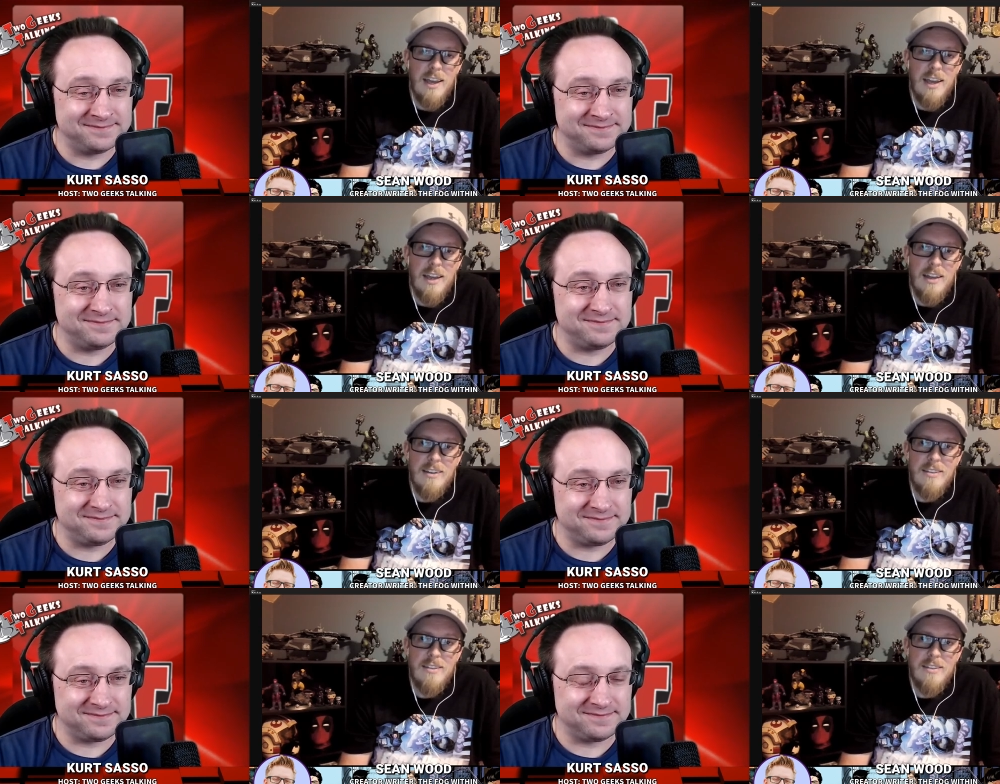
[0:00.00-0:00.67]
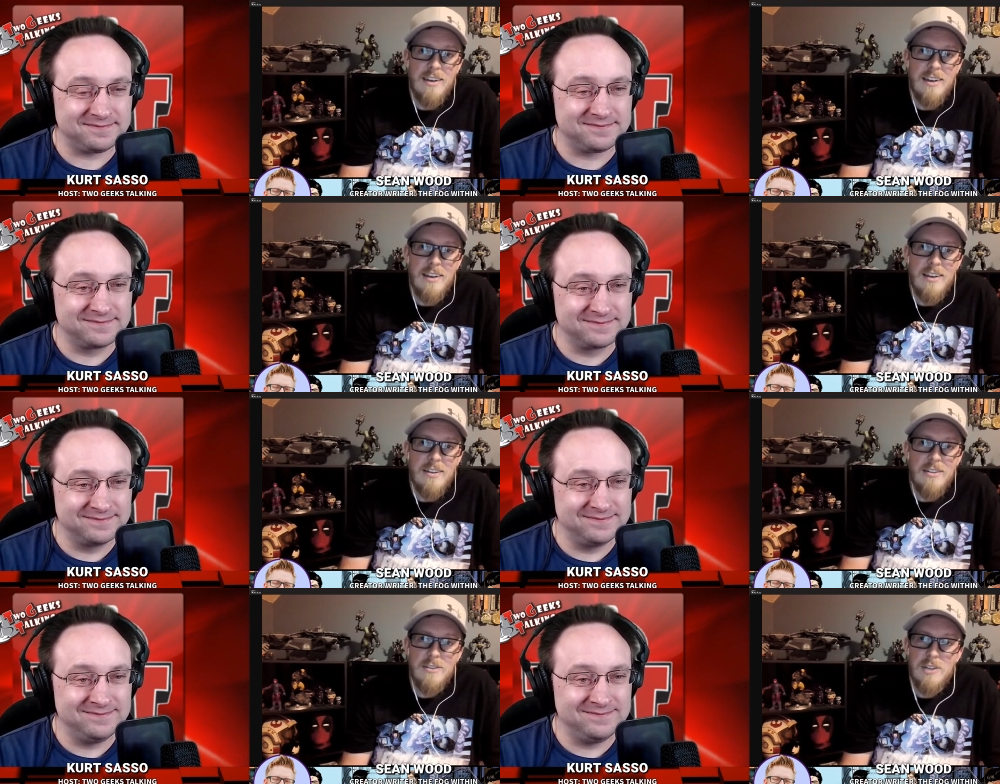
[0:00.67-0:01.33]
Speaker 1: And
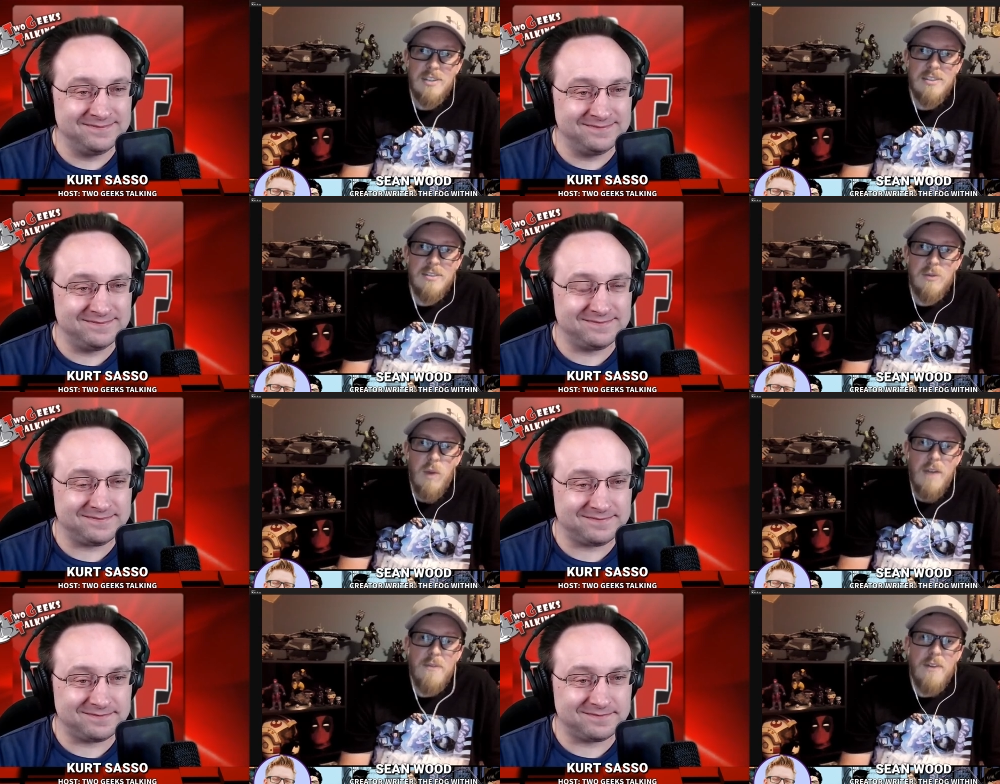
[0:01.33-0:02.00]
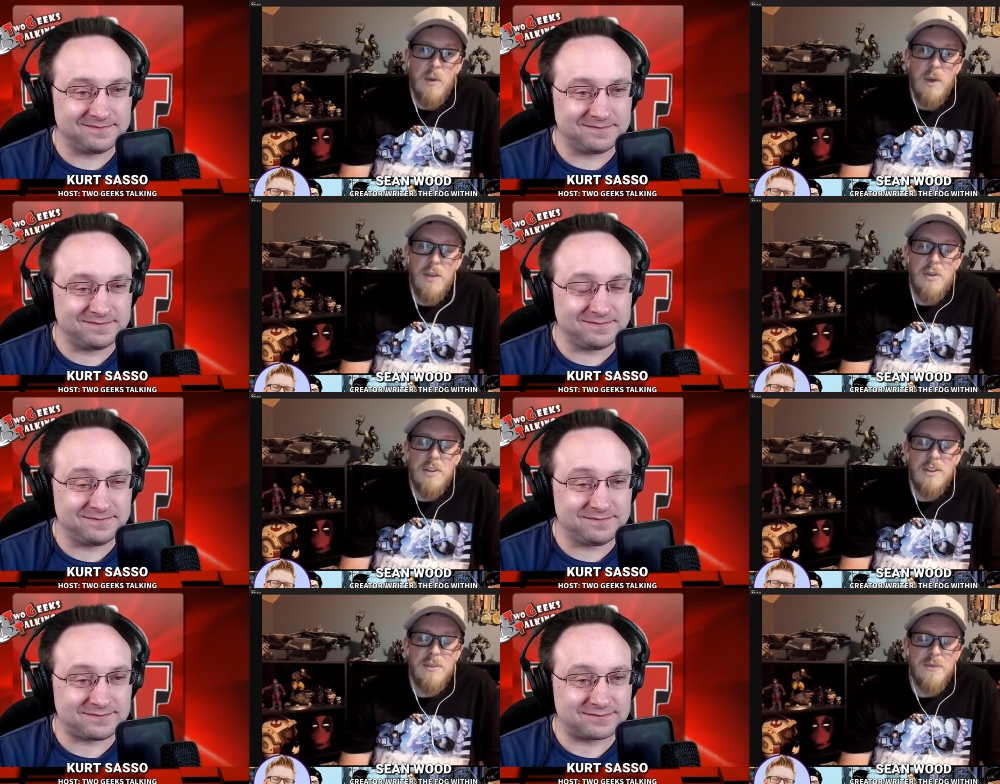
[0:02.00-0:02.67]
just if I went
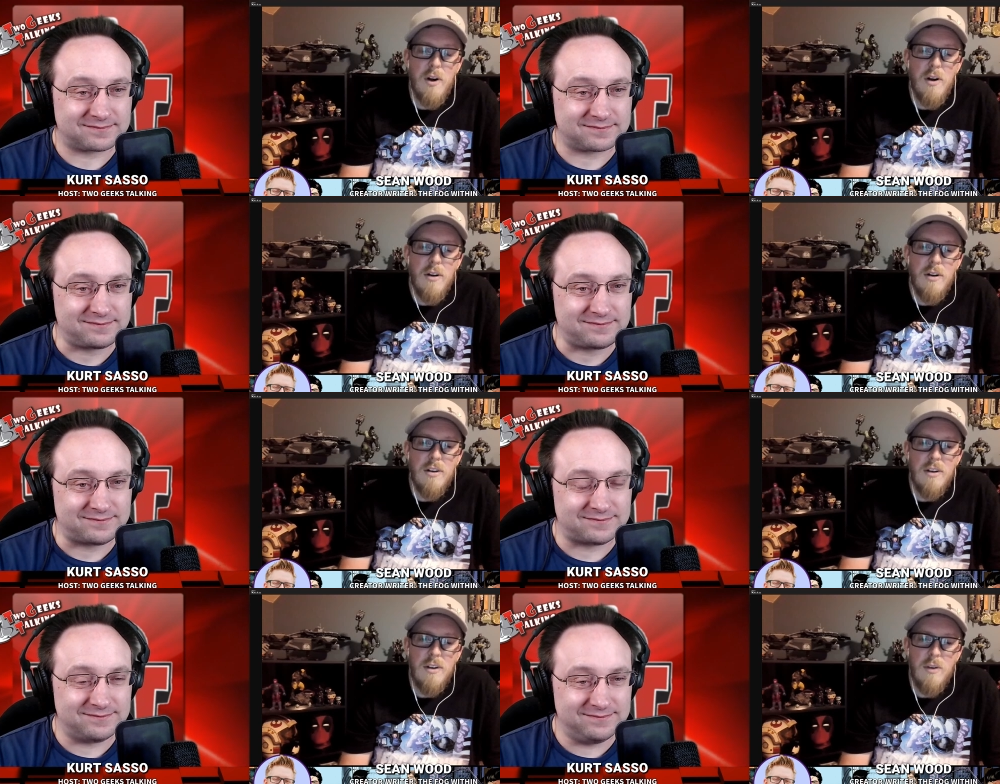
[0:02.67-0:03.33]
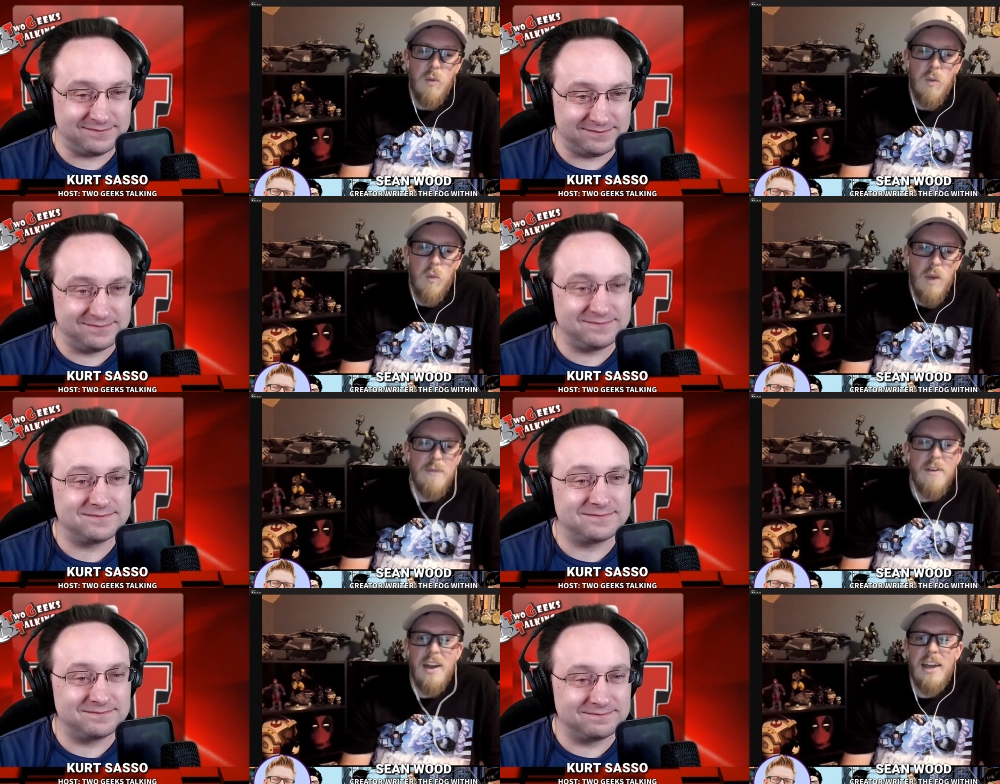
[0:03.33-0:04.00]
through this fog,
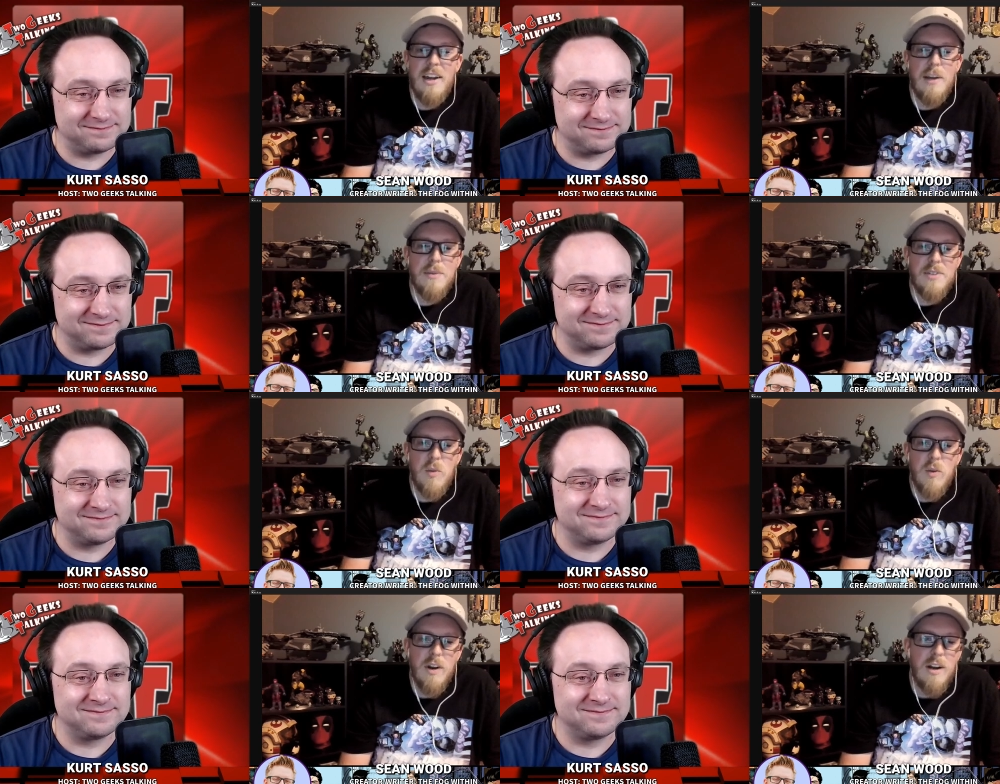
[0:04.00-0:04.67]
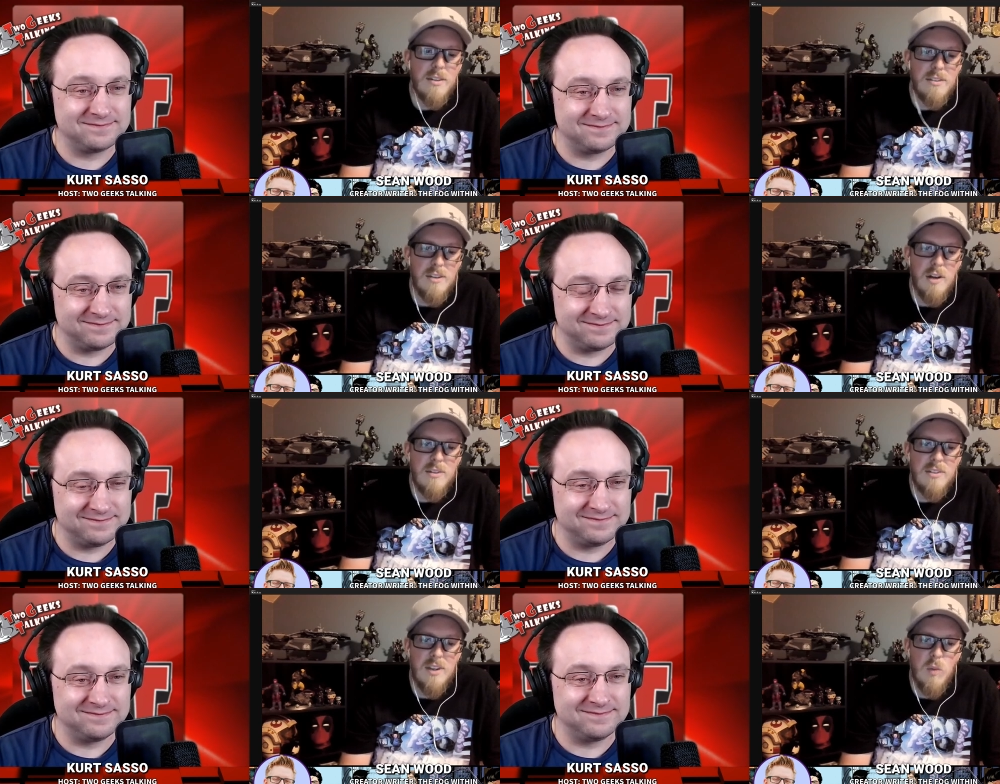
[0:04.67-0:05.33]
if I ended up somewhere else, all
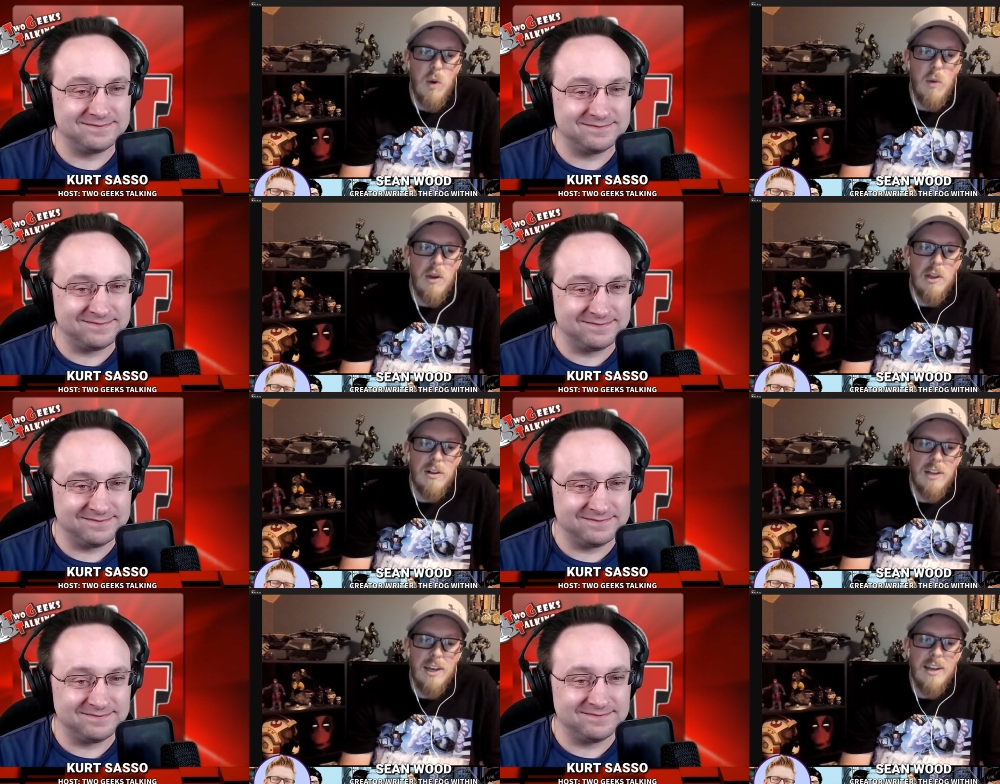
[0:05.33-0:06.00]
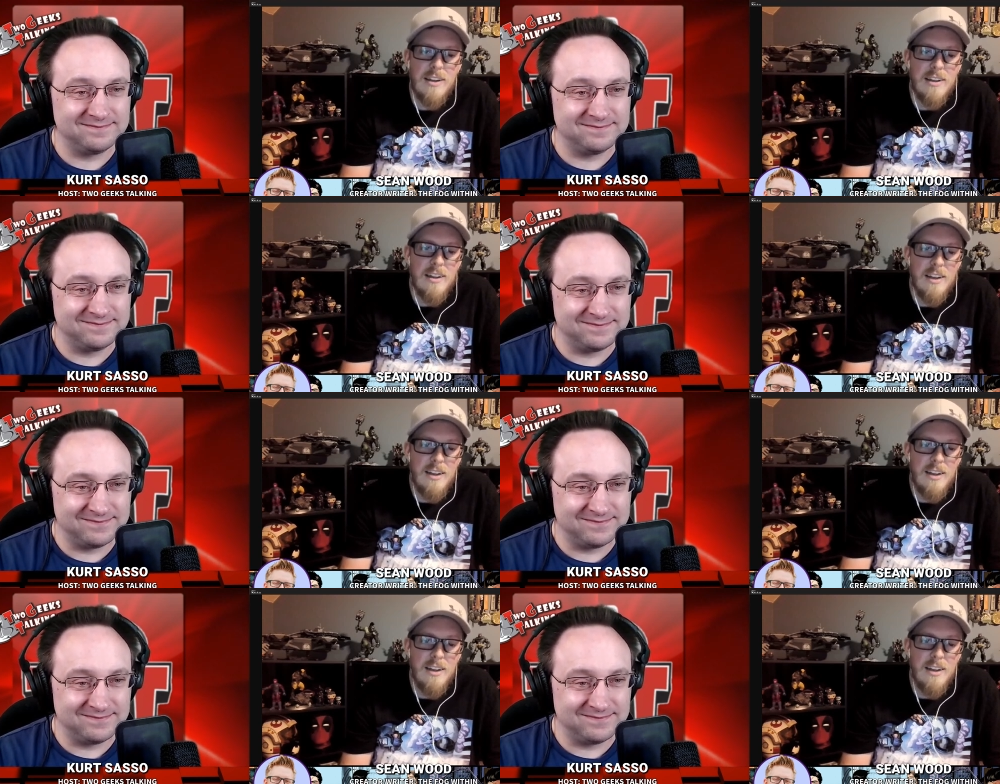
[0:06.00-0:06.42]
of a sudden, what would it look like?